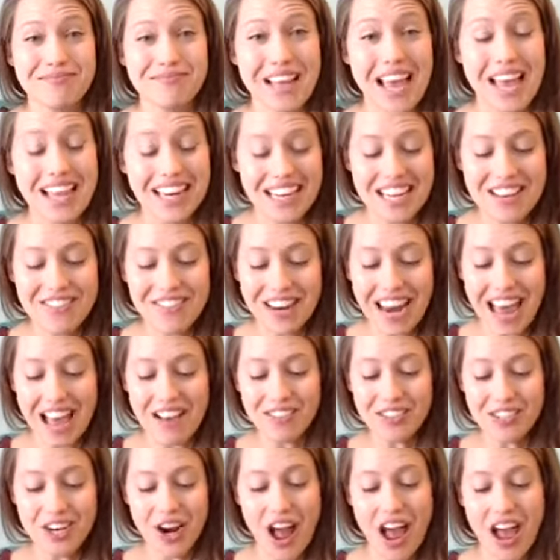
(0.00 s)
And even
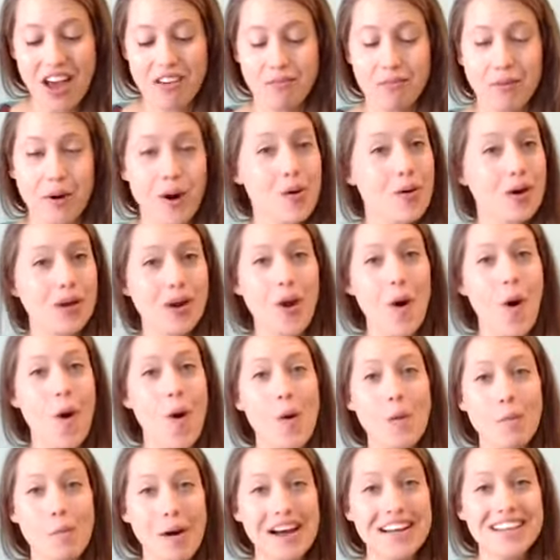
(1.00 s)
after I've broken a
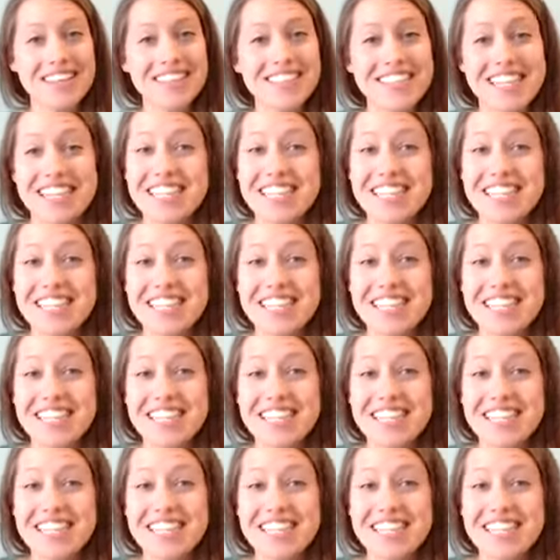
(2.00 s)
whole bunch,